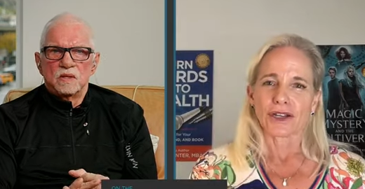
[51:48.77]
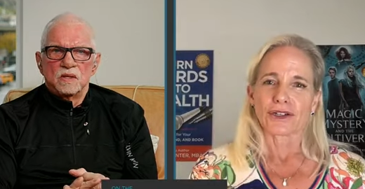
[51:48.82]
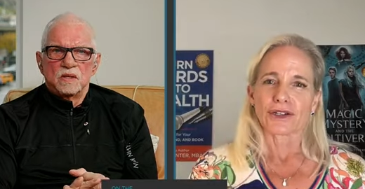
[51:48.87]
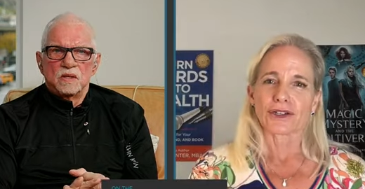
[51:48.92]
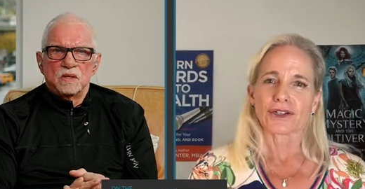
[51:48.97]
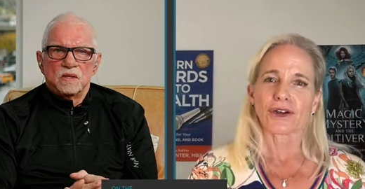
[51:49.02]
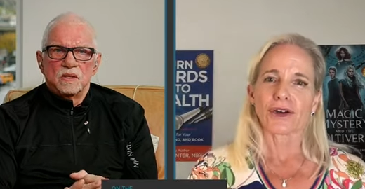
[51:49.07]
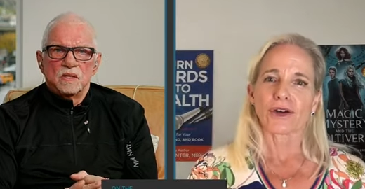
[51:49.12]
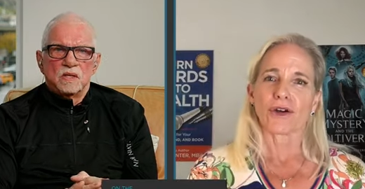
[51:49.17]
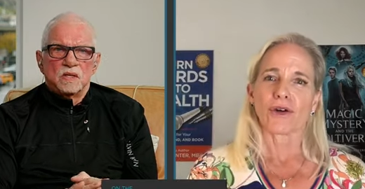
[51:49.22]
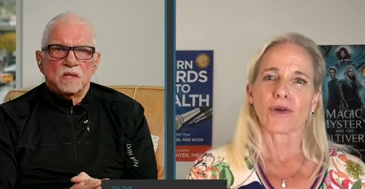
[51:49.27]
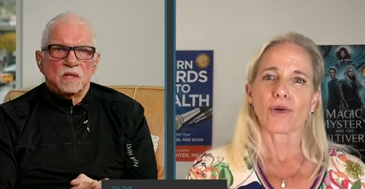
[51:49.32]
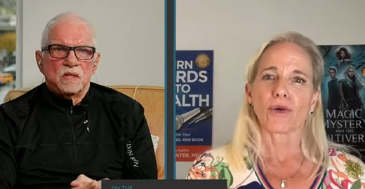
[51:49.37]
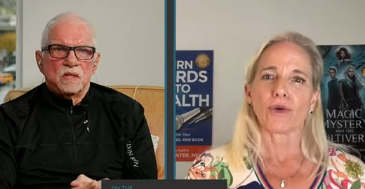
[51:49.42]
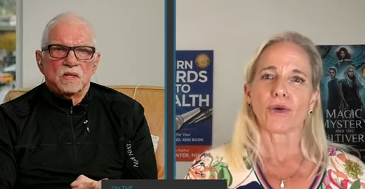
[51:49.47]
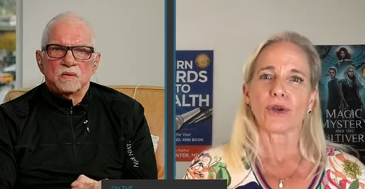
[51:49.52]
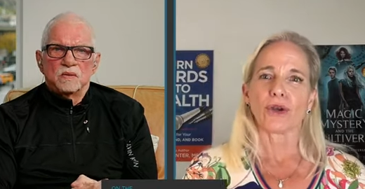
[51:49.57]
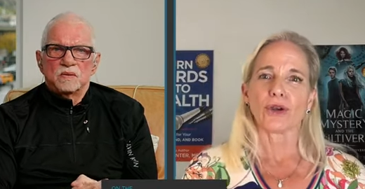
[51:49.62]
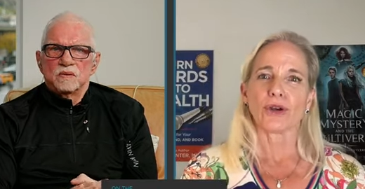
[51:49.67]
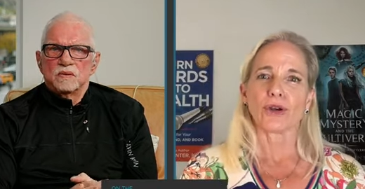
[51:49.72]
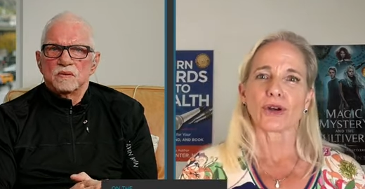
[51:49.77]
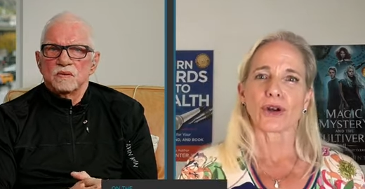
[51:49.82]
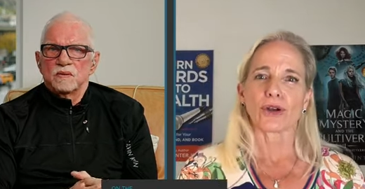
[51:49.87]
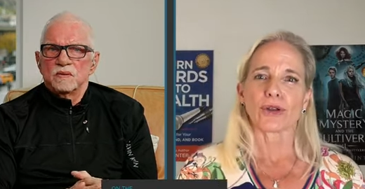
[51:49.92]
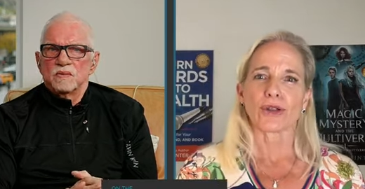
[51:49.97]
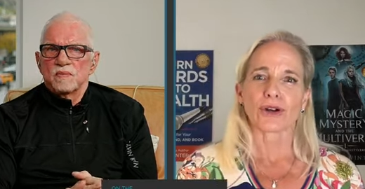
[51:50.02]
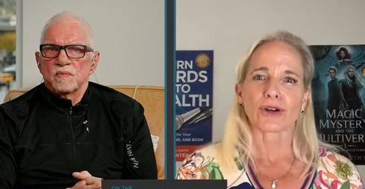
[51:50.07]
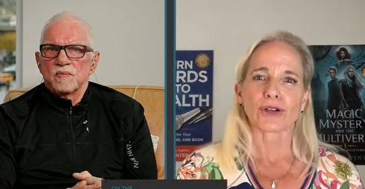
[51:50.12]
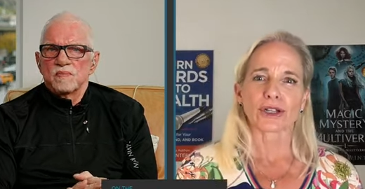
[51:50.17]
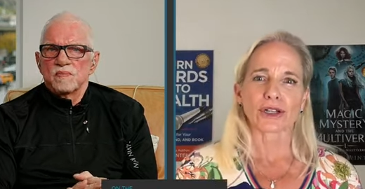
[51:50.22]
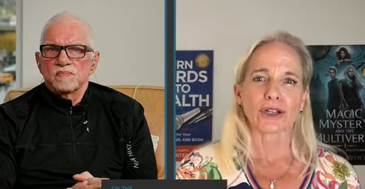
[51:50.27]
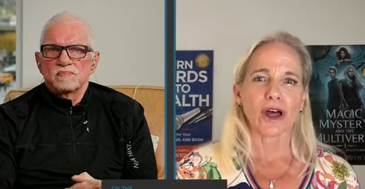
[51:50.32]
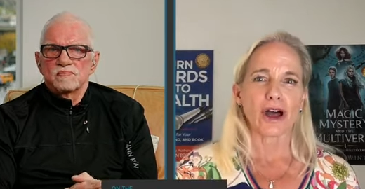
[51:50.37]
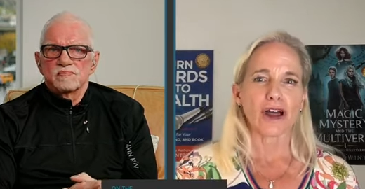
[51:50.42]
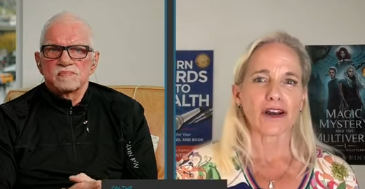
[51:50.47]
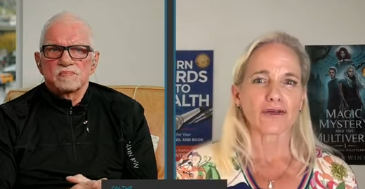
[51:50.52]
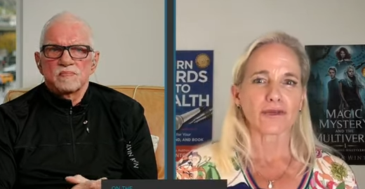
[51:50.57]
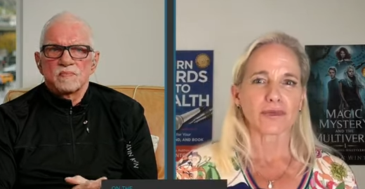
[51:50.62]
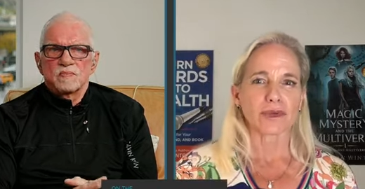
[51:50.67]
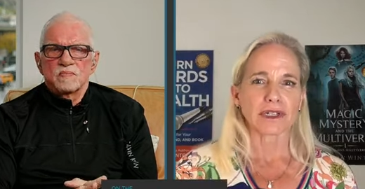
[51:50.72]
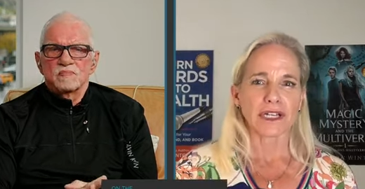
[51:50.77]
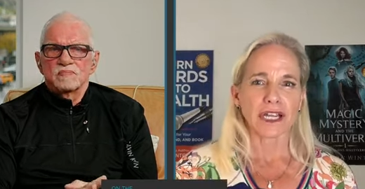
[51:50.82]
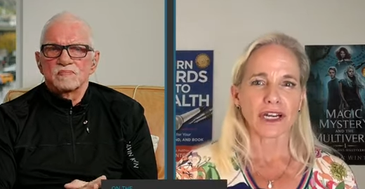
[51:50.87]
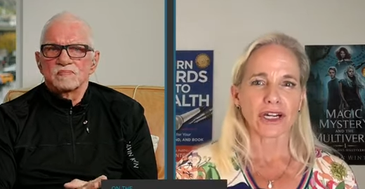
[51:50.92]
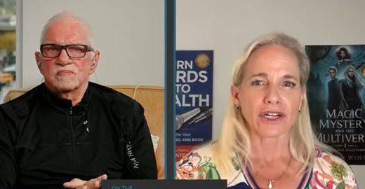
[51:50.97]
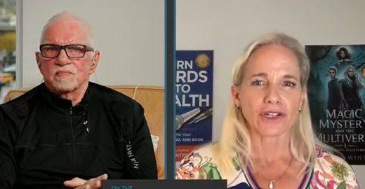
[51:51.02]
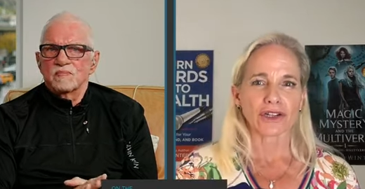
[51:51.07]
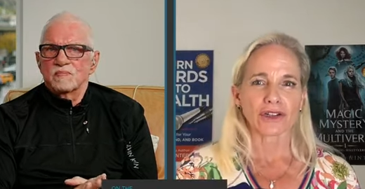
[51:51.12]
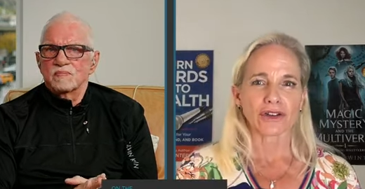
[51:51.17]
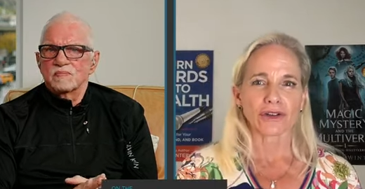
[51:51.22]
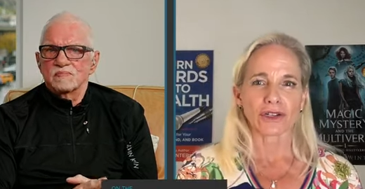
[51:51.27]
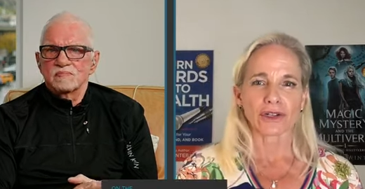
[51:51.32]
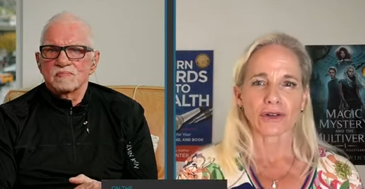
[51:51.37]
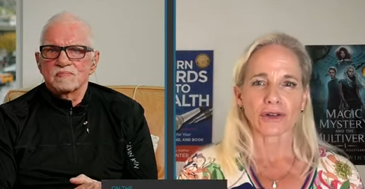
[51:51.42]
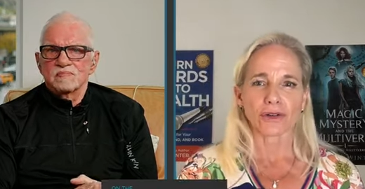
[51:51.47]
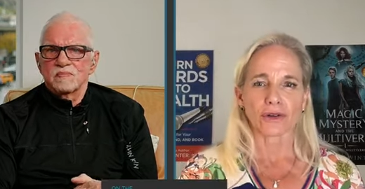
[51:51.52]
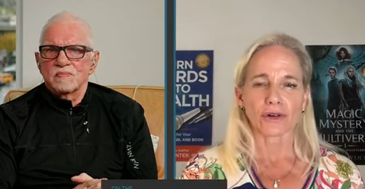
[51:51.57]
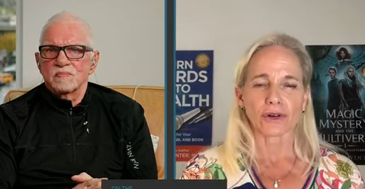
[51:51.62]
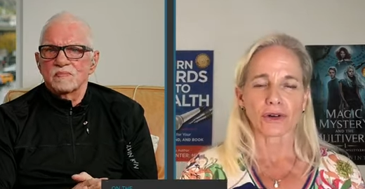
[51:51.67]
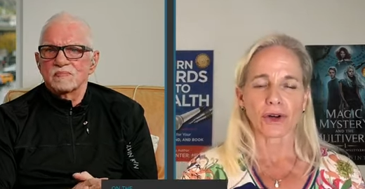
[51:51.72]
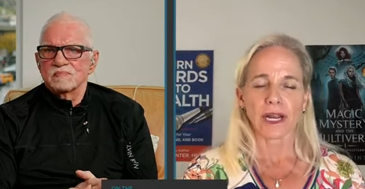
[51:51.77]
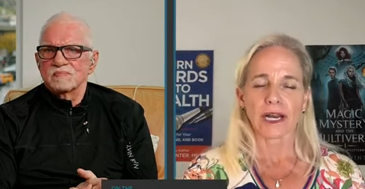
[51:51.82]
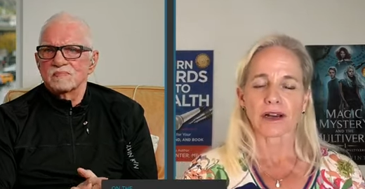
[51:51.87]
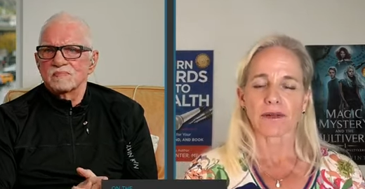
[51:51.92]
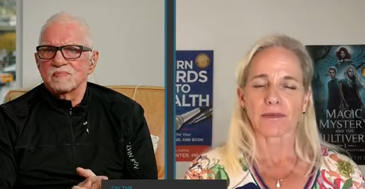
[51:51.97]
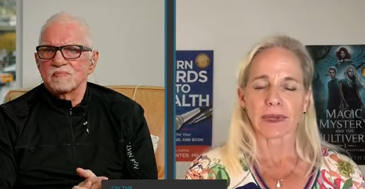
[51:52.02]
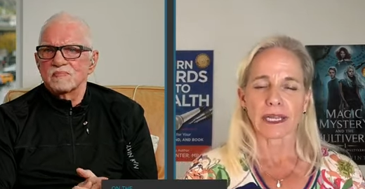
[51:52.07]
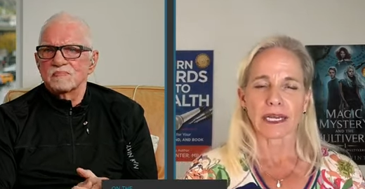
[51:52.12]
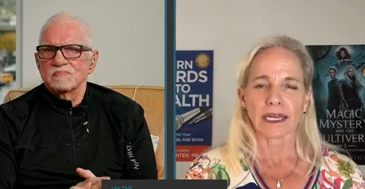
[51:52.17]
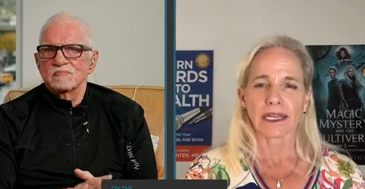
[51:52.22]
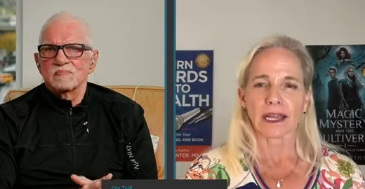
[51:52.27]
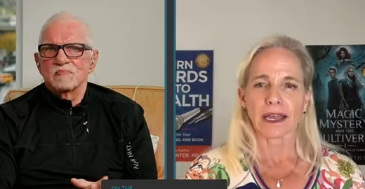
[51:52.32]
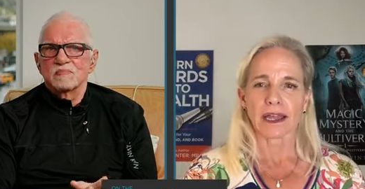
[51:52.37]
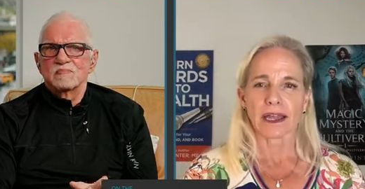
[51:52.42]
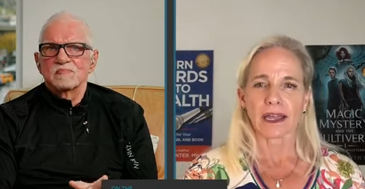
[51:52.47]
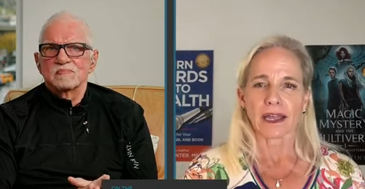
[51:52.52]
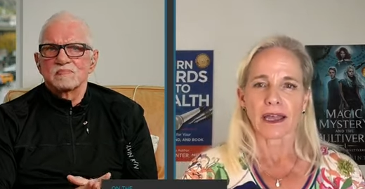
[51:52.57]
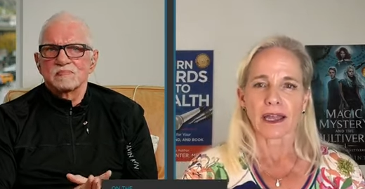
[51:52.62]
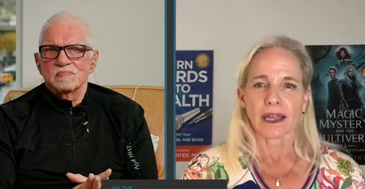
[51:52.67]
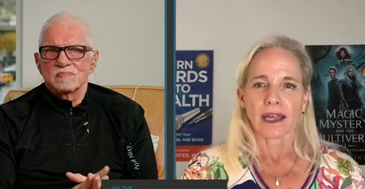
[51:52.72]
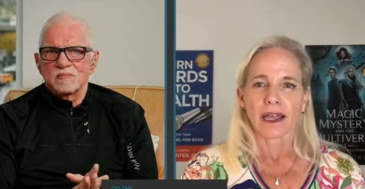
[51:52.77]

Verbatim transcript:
Speaker 1: So, you know, there's a lot of potential to create a media